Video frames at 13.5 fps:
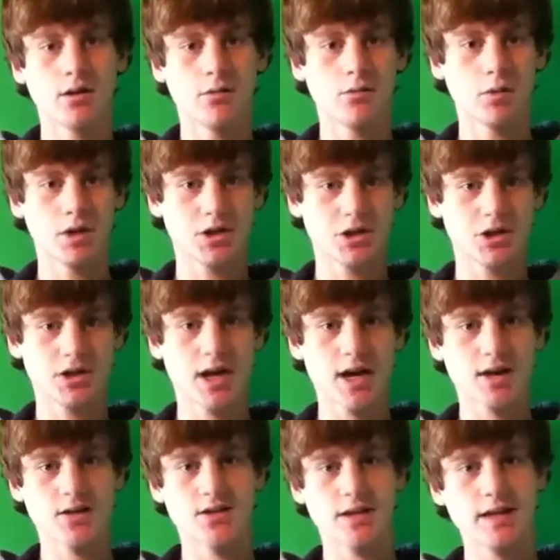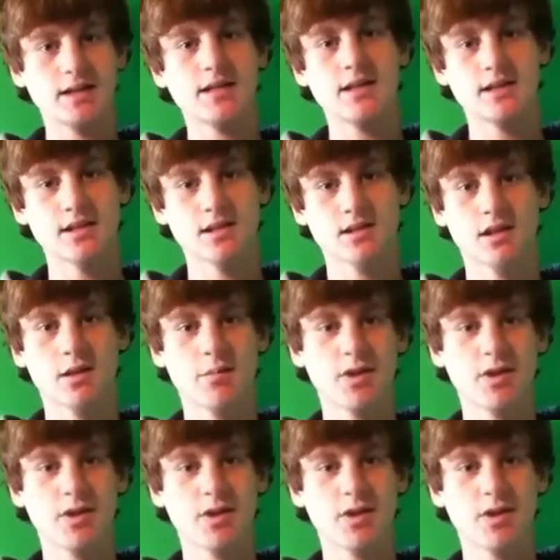which has an 18 disc clip,